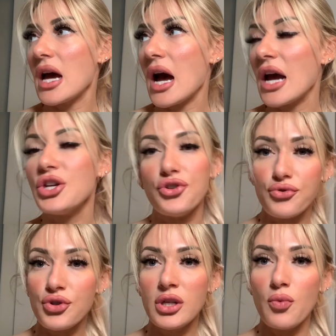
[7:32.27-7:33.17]
I
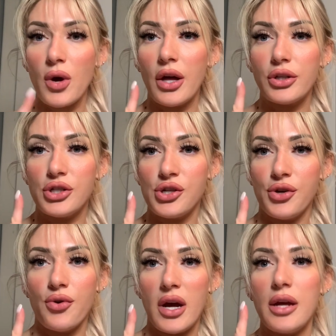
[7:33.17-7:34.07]
usually will
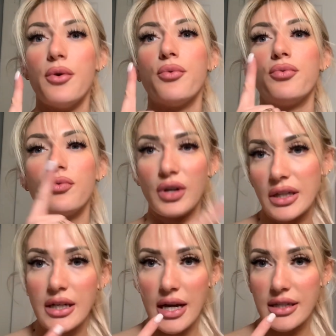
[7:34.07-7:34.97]
do a really
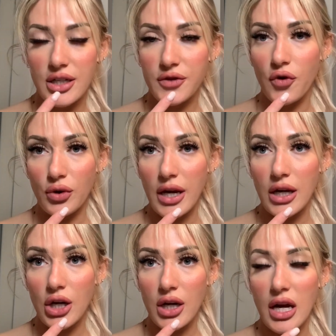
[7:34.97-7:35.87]
nice
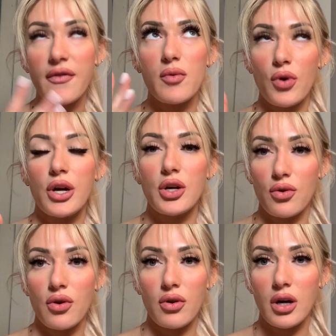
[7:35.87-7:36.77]
exfoliator. If I'm wearing
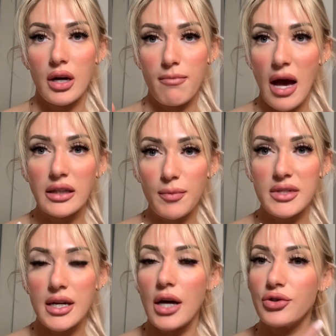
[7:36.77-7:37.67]
a matte
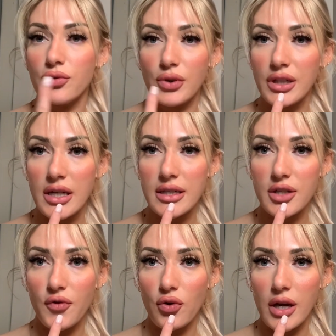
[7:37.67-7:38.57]
lipstick, I'll do a really nice
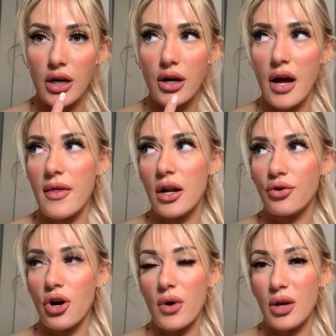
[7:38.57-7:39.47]
exfoliator, and then I'll
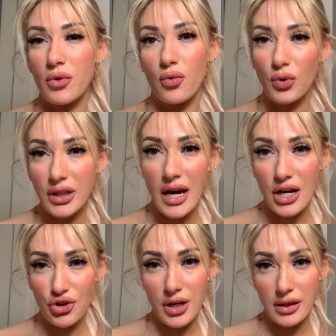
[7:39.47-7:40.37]
go in with a really
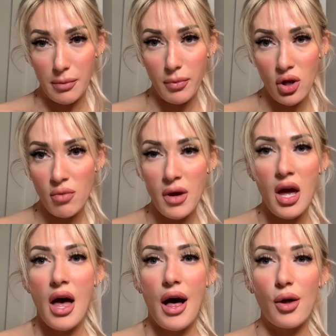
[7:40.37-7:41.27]
hydrating lip balm.
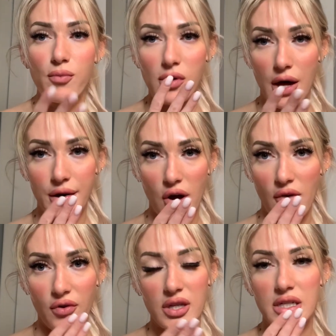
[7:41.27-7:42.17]
I'll blot it off
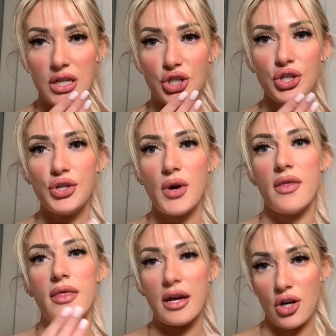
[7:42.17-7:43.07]
with a tissue
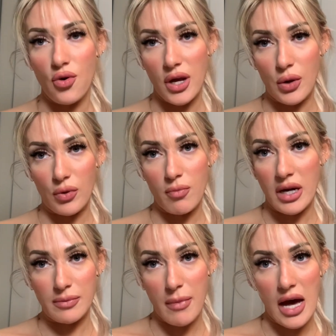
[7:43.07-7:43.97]
and then go in with my
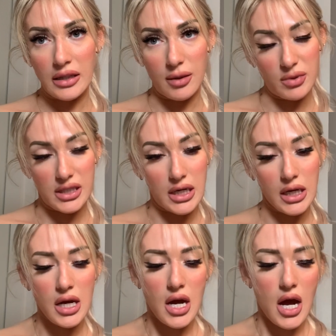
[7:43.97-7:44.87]
matte lipstick.